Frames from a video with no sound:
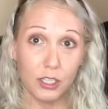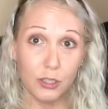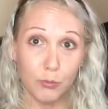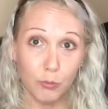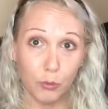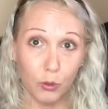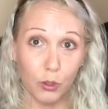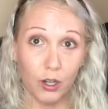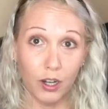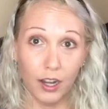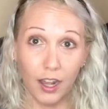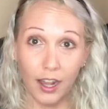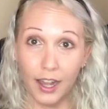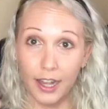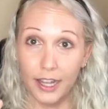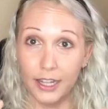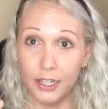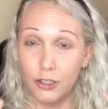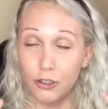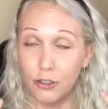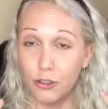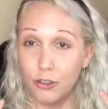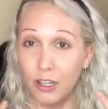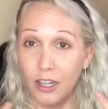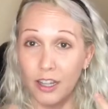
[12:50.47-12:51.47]
more
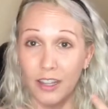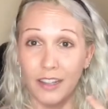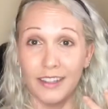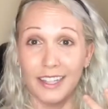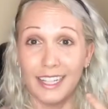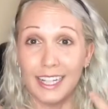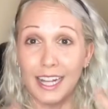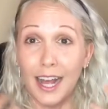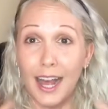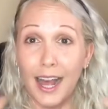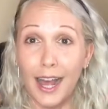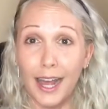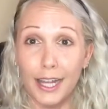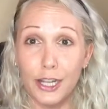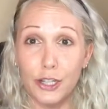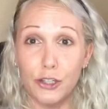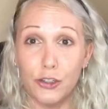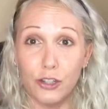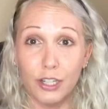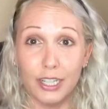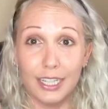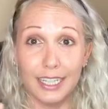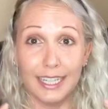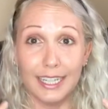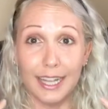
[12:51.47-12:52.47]

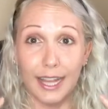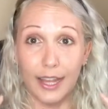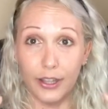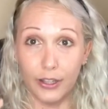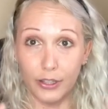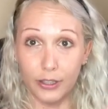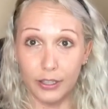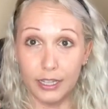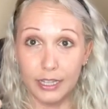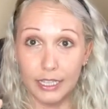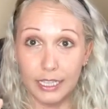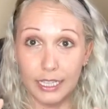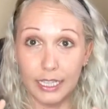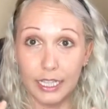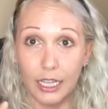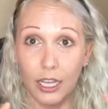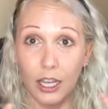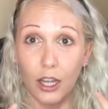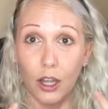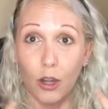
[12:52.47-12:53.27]
hydrating, healthy,